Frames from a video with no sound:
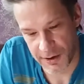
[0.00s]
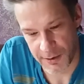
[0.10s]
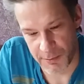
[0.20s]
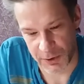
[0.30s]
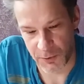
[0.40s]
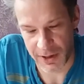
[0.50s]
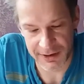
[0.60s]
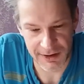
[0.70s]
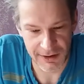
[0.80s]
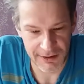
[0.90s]
but one
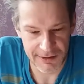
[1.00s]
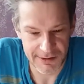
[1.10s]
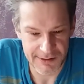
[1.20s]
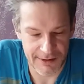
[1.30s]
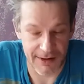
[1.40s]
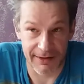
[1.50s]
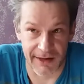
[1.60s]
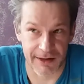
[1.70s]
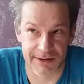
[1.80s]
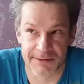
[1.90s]
kid got
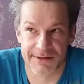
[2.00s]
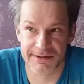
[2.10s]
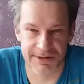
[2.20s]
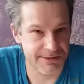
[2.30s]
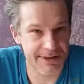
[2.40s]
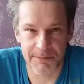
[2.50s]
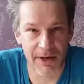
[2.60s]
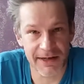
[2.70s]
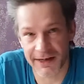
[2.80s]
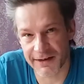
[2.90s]
like a serious
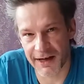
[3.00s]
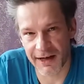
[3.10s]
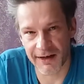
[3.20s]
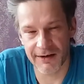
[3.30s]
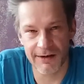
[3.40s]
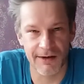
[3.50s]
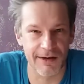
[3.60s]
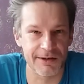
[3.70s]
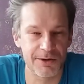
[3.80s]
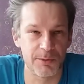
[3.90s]
panic attack,
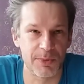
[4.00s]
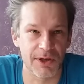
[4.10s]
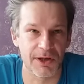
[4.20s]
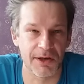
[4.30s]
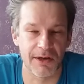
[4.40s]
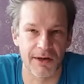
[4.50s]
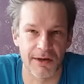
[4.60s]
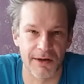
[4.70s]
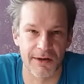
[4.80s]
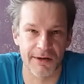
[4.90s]
had to be
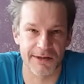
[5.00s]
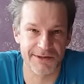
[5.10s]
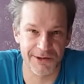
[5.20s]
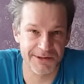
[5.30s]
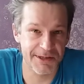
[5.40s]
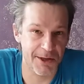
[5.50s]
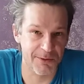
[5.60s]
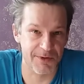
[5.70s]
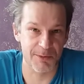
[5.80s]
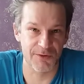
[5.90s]
escorted out
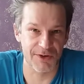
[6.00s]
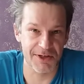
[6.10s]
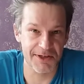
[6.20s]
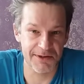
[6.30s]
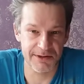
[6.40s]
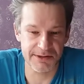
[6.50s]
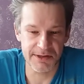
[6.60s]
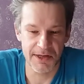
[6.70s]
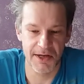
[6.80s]
of the movie theater.